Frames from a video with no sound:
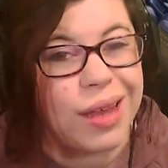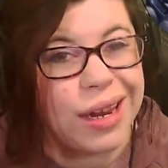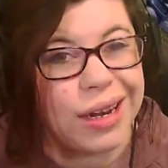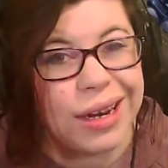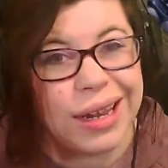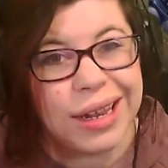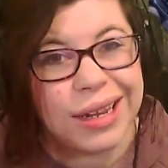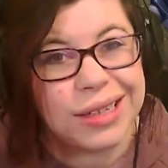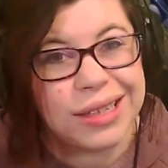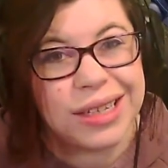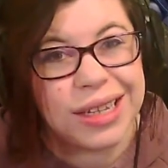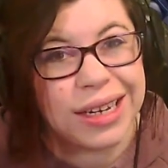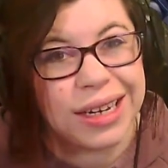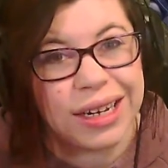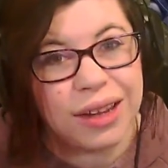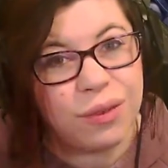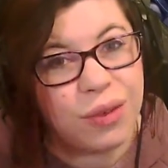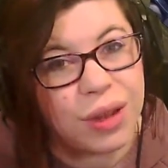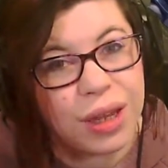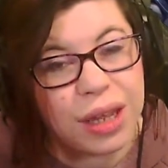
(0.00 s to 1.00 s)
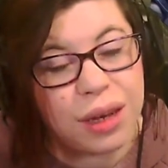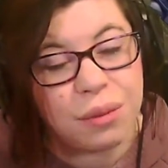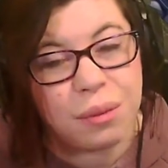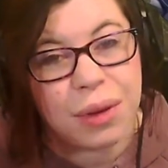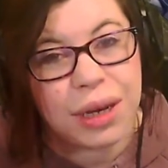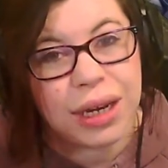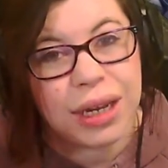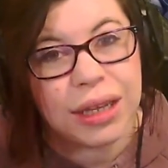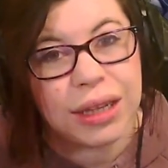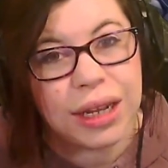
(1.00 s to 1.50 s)
an insignificant
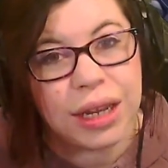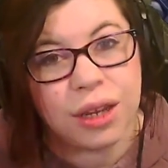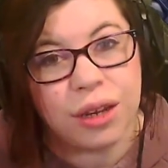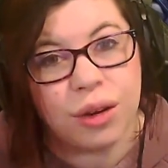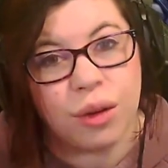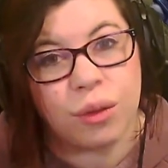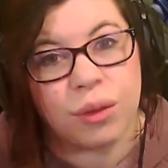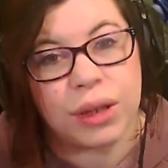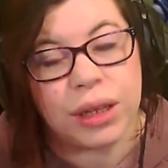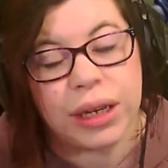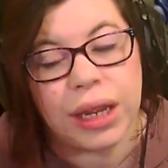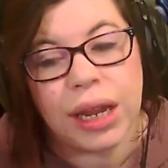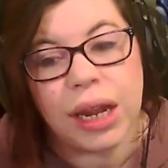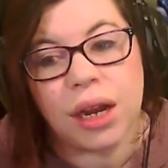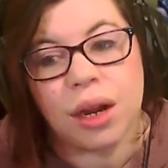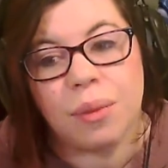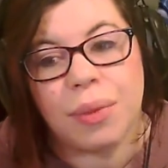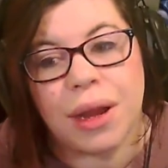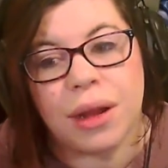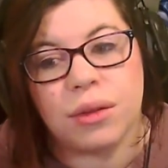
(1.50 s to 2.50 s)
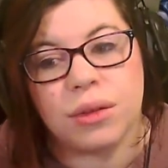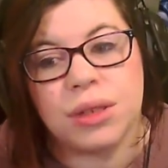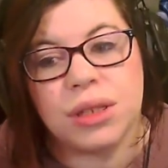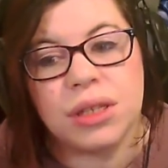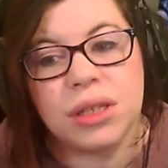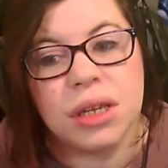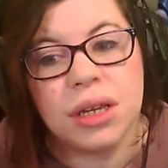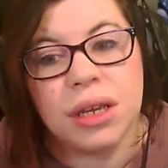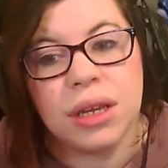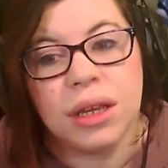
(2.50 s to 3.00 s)
minion that you don't really care about,